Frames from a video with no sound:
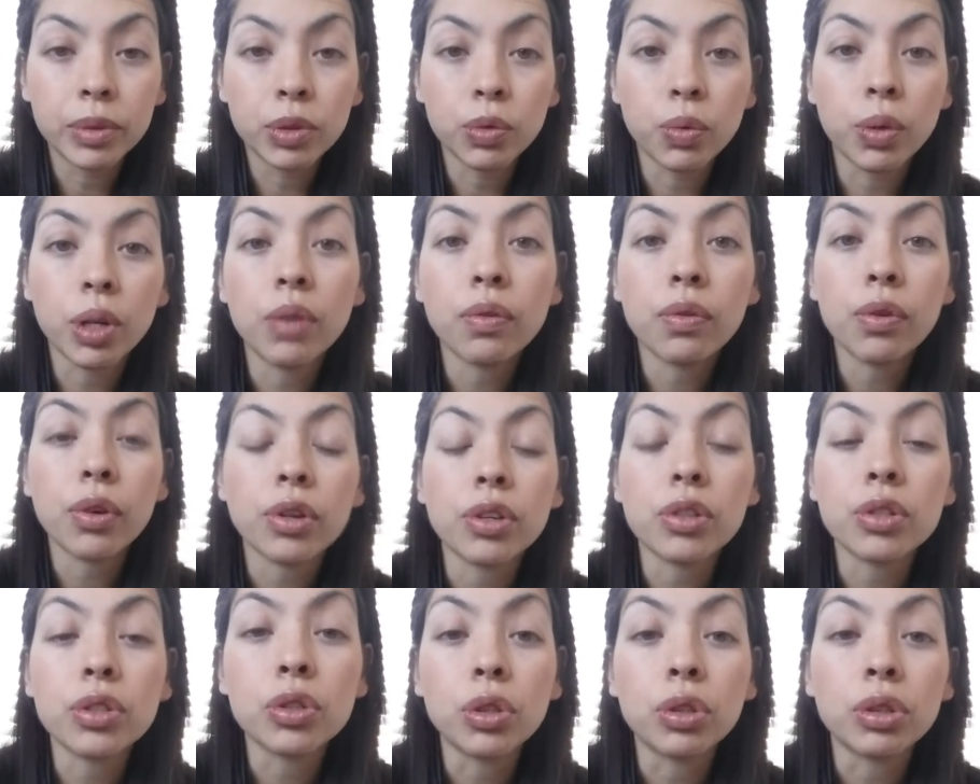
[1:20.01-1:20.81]
24
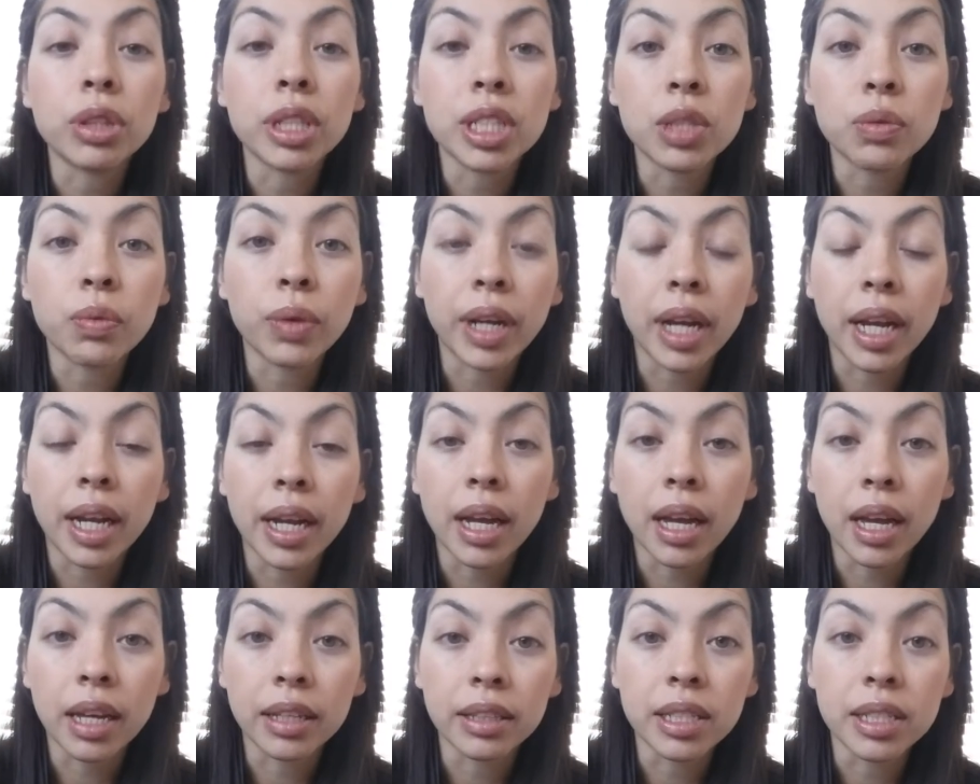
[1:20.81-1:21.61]
years old is when
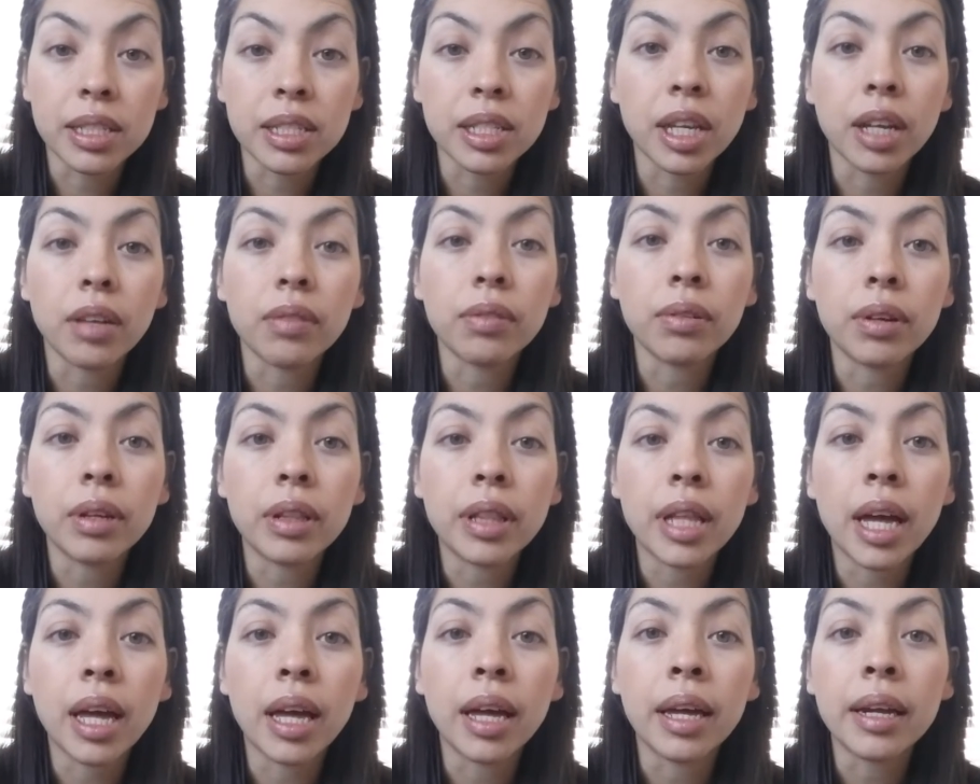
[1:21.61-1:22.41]
I had
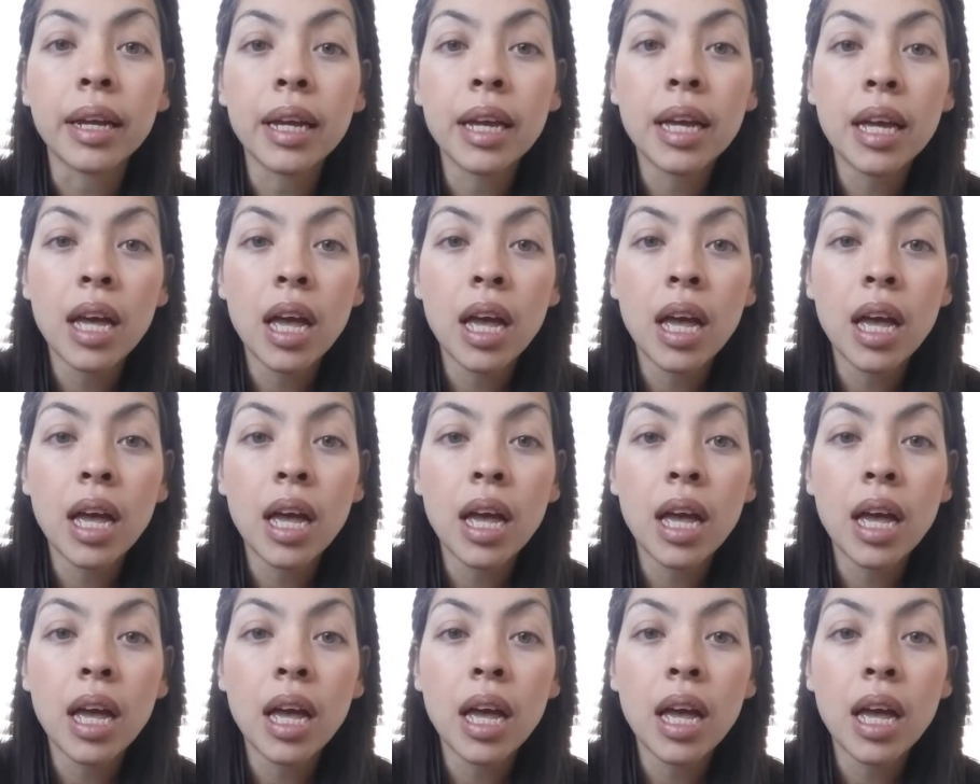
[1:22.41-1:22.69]
discovered that